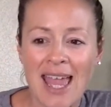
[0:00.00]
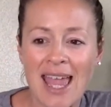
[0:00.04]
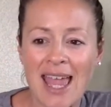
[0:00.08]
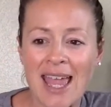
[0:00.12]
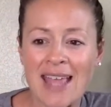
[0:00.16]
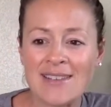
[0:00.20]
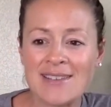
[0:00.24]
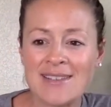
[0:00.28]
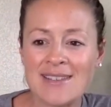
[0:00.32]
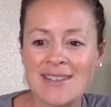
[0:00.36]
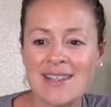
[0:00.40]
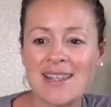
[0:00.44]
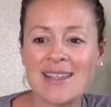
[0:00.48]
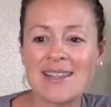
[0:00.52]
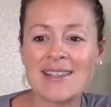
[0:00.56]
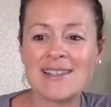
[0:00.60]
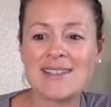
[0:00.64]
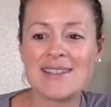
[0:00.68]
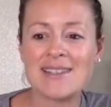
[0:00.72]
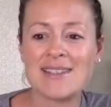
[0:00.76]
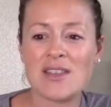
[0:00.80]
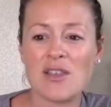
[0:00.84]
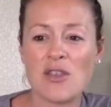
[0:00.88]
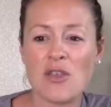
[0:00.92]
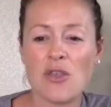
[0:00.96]
And
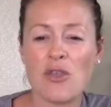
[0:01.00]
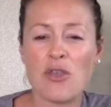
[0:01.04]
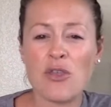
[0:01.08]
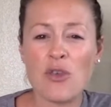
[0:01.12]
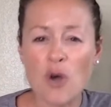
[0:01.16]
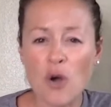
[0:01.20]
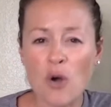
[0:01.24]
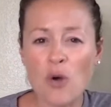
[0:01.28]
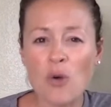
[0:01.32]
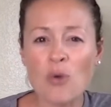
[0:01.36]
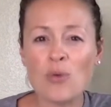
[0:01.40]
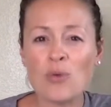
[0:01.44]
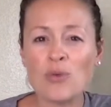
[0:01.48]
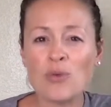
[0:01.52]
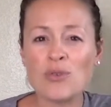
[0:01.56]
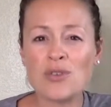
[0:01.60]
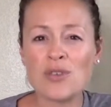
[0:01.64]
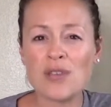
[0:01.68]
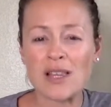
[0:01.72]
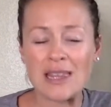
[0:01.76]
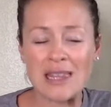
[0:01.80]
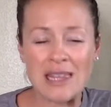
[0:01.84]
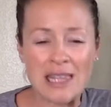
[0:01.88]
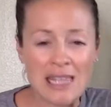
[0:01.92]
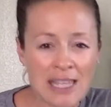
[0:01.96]
since those
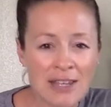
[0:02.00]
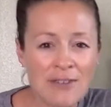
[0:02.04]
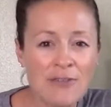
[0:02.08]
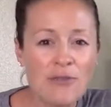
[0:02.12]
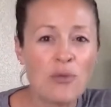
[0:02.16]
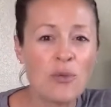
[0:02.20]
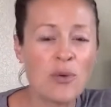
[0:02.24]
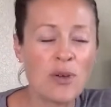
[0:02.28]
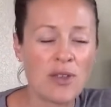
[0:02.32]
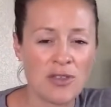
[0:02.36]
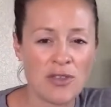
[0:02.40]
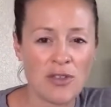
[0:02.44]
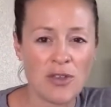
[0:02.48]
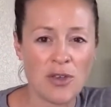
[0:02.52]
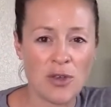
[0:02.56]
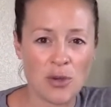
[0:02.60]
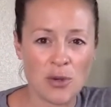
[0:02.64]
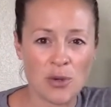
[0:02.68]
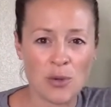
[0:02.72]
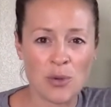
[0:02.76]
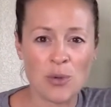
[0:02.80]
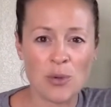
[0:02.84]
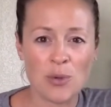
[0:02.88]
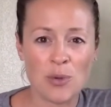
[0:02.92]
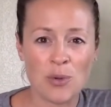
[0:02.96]
live with
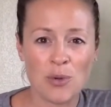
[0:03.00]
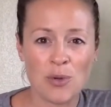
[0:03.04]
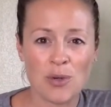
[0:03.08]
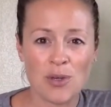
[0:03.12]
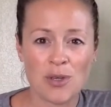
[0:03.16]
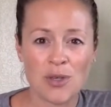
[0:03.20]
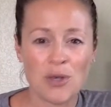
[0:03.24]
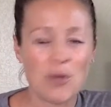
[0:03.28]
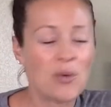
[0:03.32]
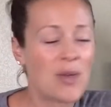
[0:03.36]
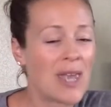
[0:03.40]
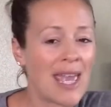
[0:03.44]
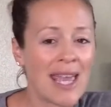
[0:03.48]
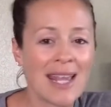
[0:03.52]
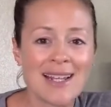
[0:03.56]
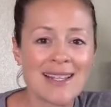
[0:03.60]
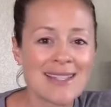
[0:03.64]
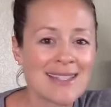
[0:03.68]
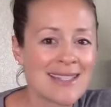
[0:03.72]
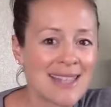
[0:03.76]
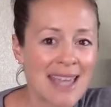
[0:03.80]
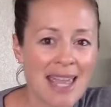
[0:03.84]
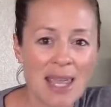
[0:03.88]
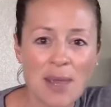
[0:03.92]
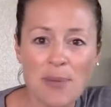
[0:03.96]
you, you can't
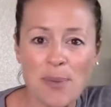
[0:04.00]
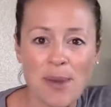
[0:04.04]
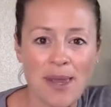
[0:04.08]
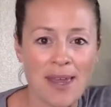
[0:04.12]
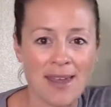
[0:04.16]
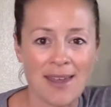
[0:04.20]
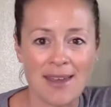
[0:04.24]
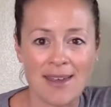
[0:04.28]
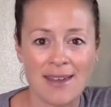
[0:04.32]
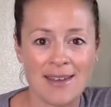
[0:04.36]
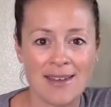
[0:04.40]
escape it,